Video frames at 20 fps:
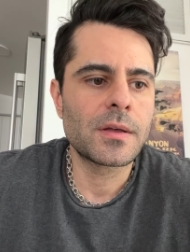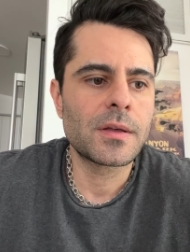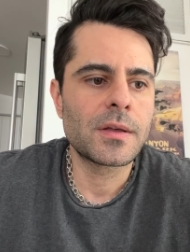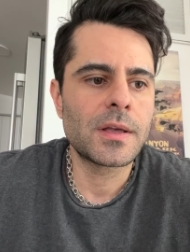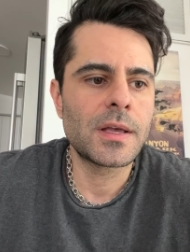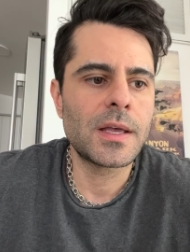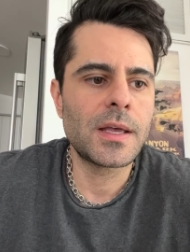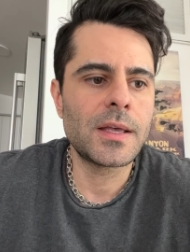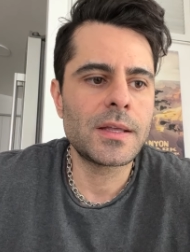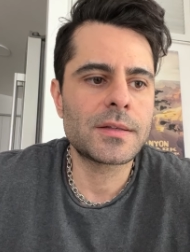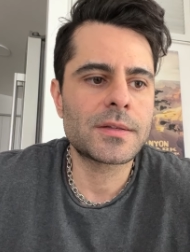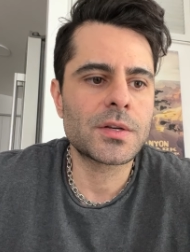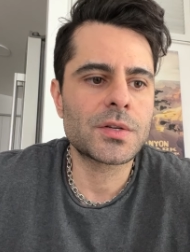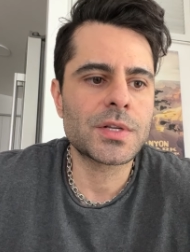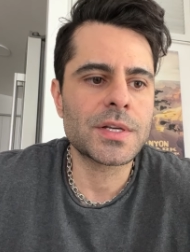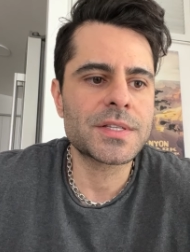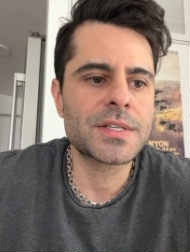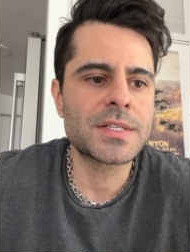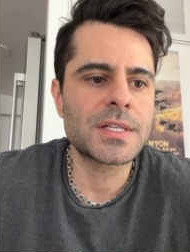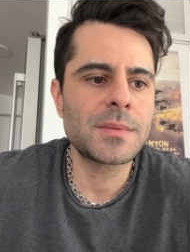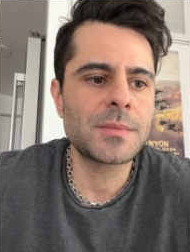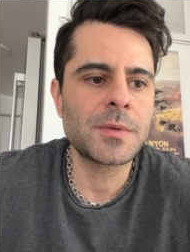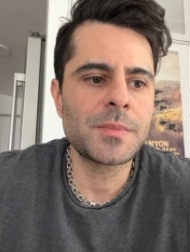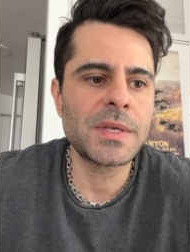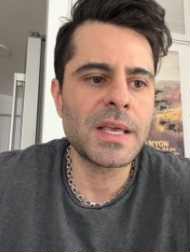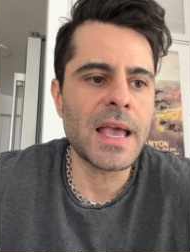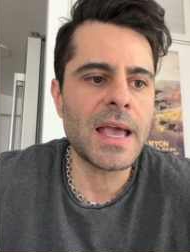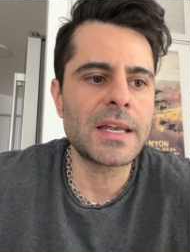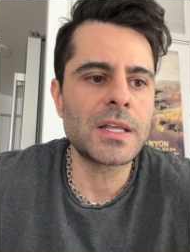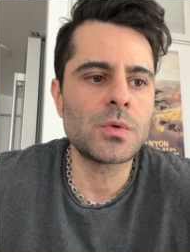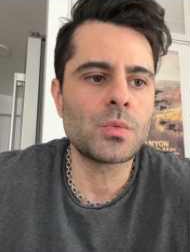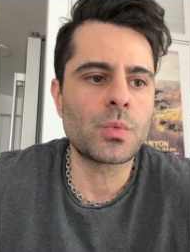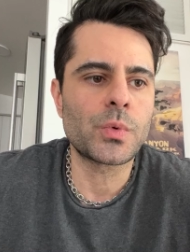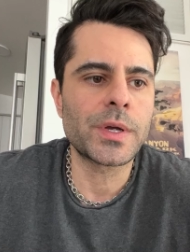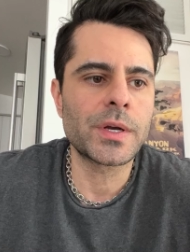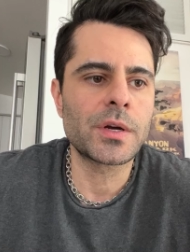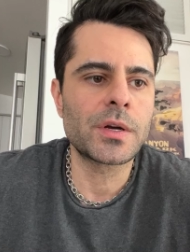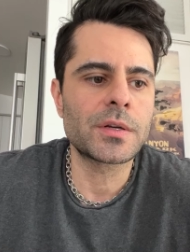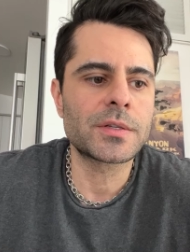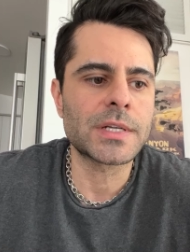it, it, there doesn't seem to be any
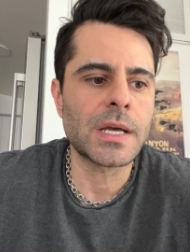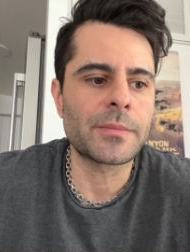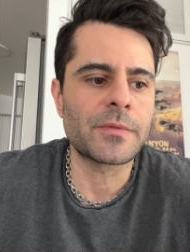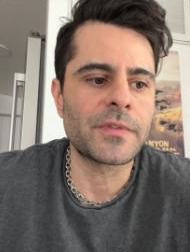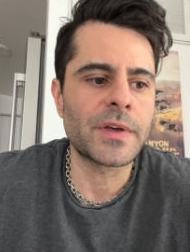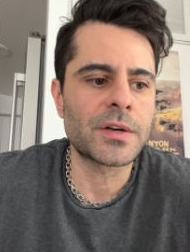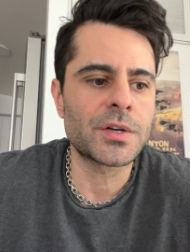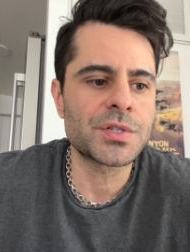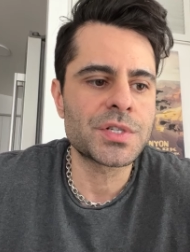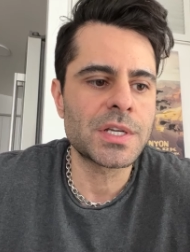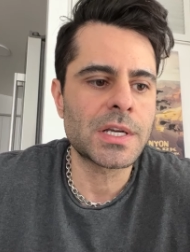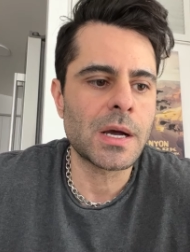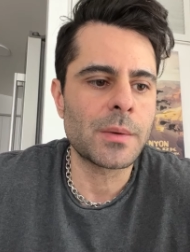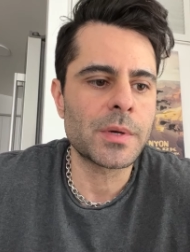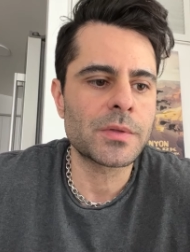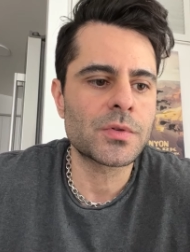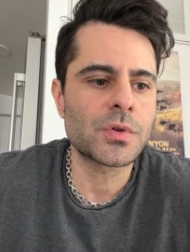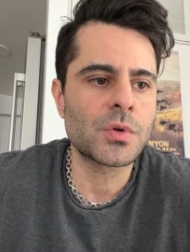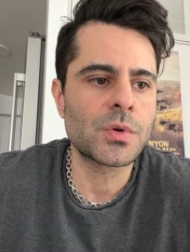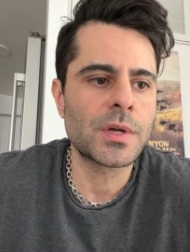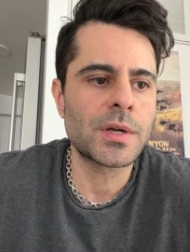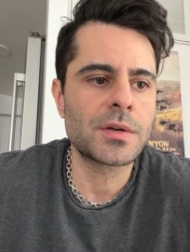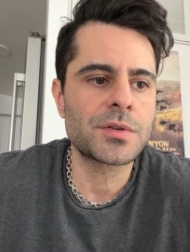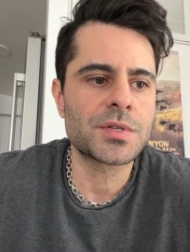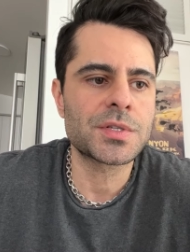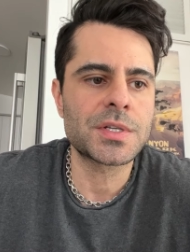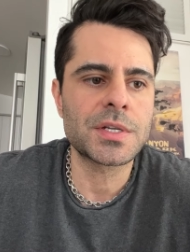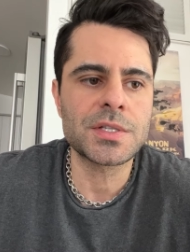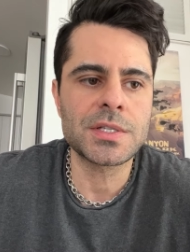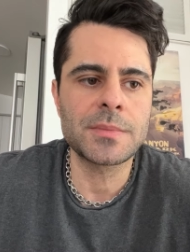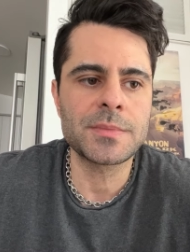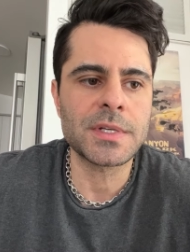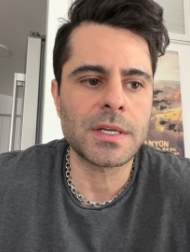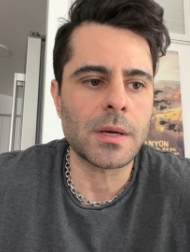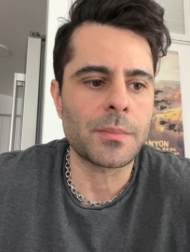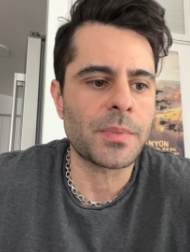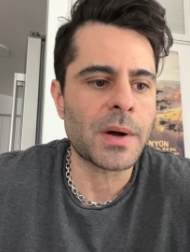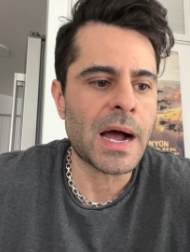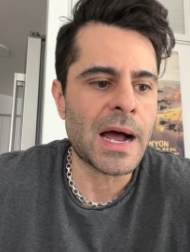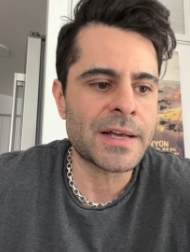weird type of energy coming through here she just seems like
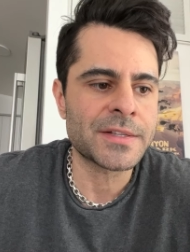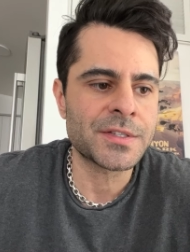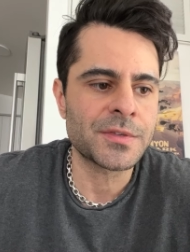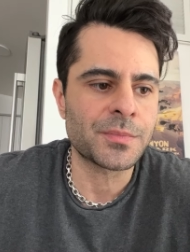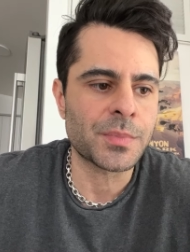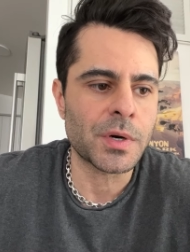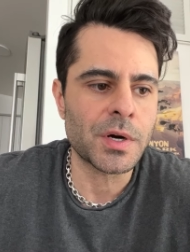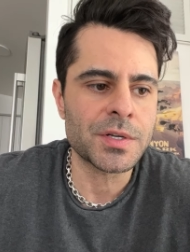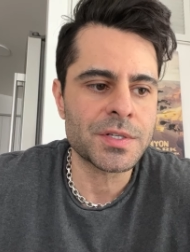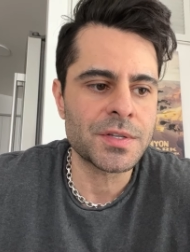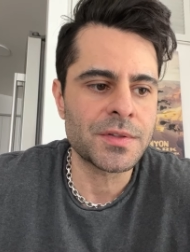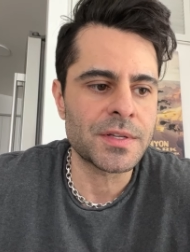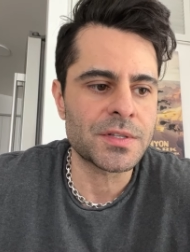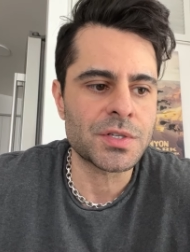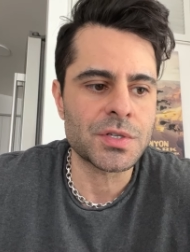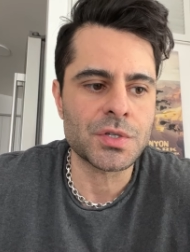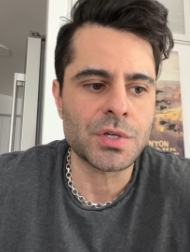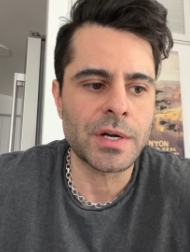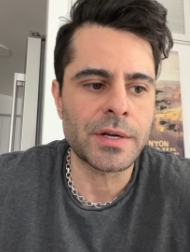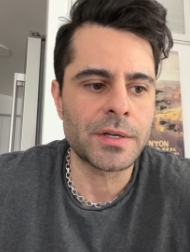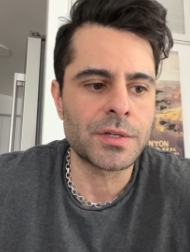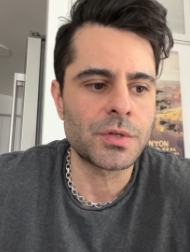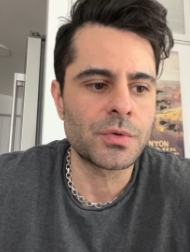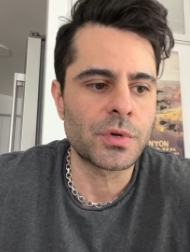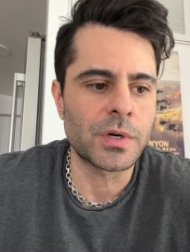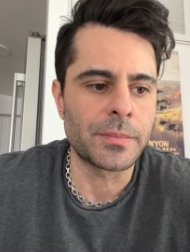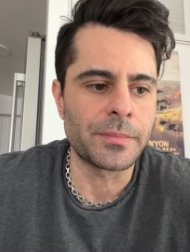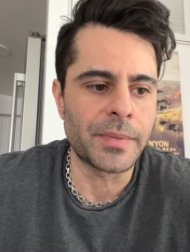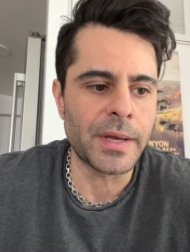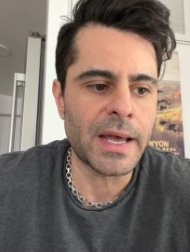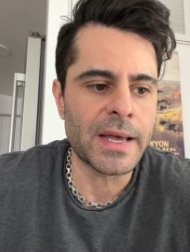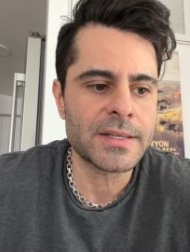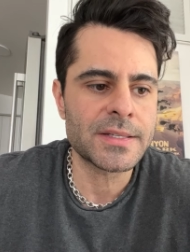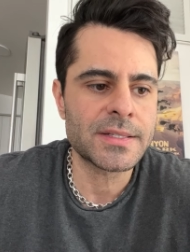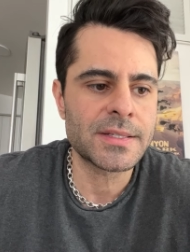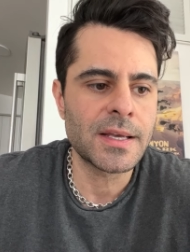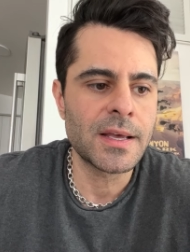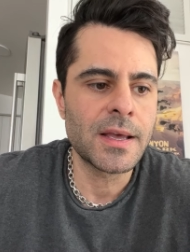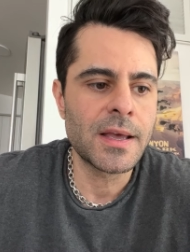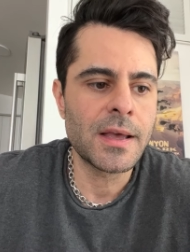a positive person that's just trying to do her
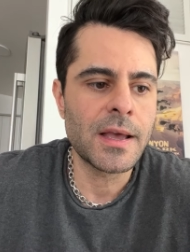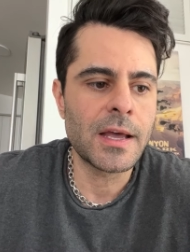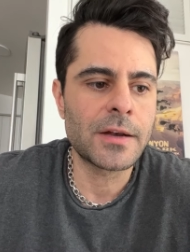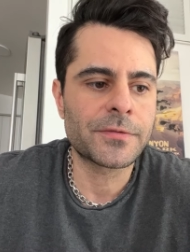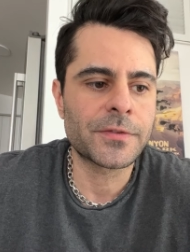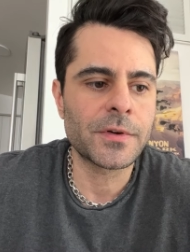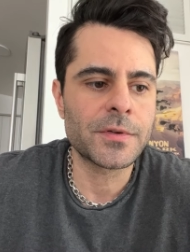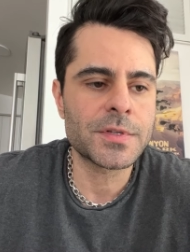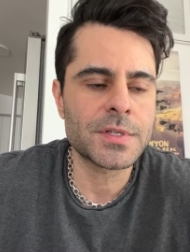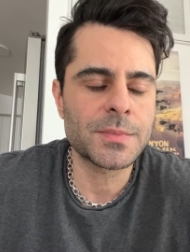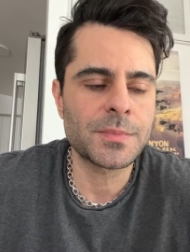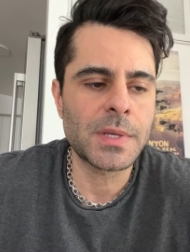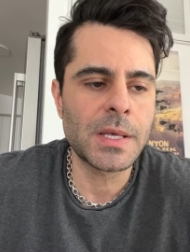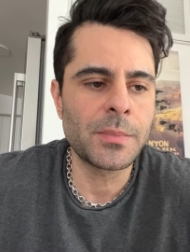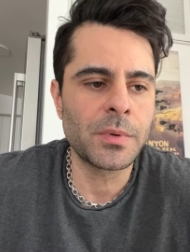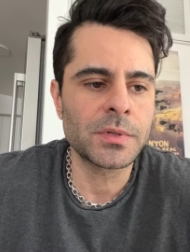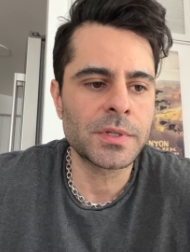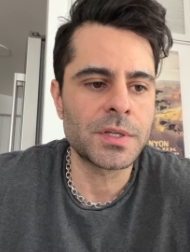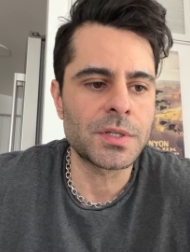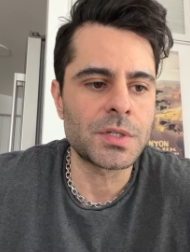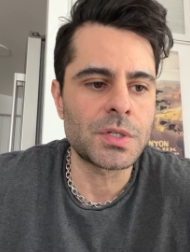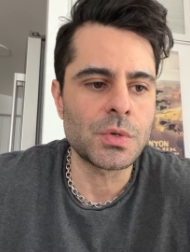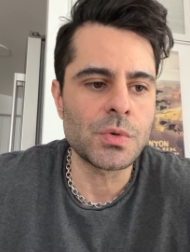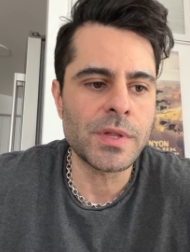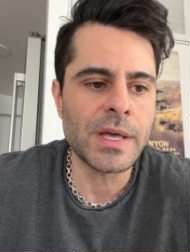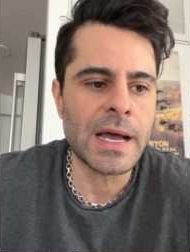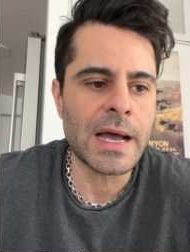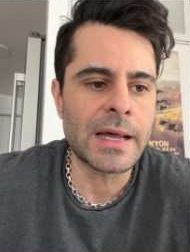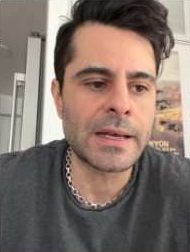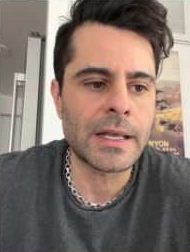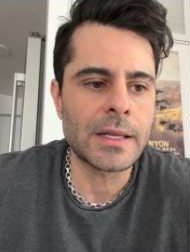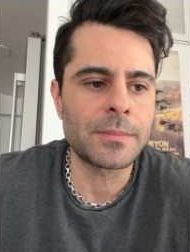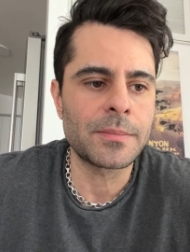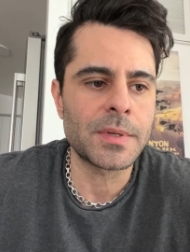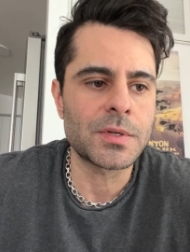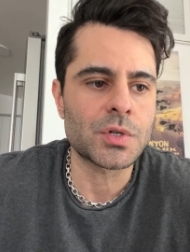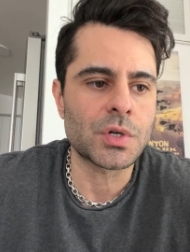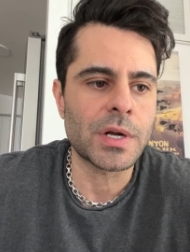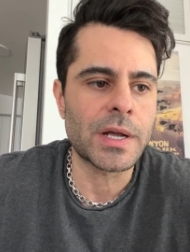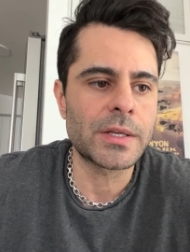best and for people to do that and
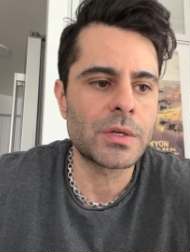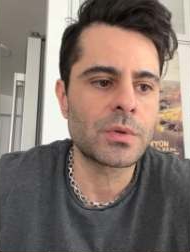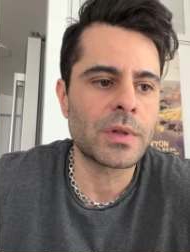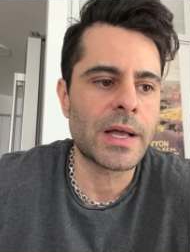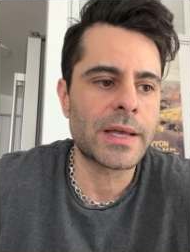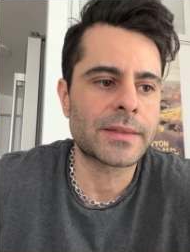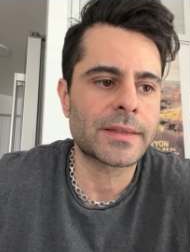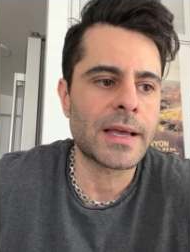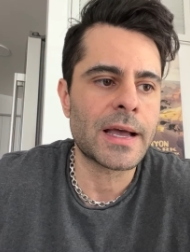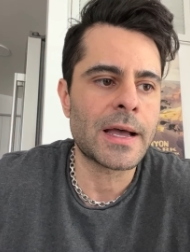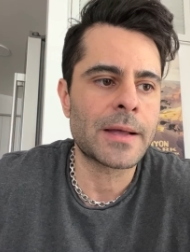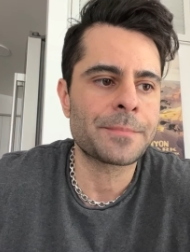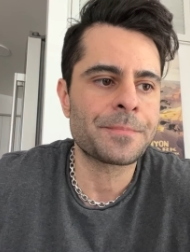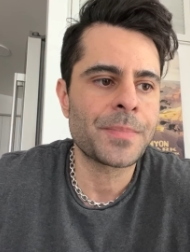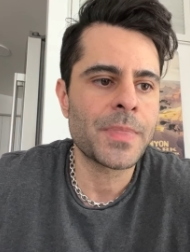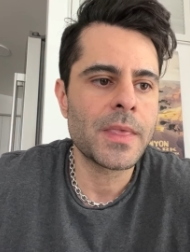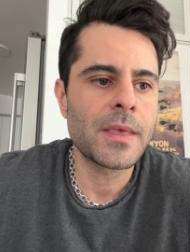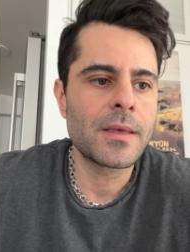betray you like that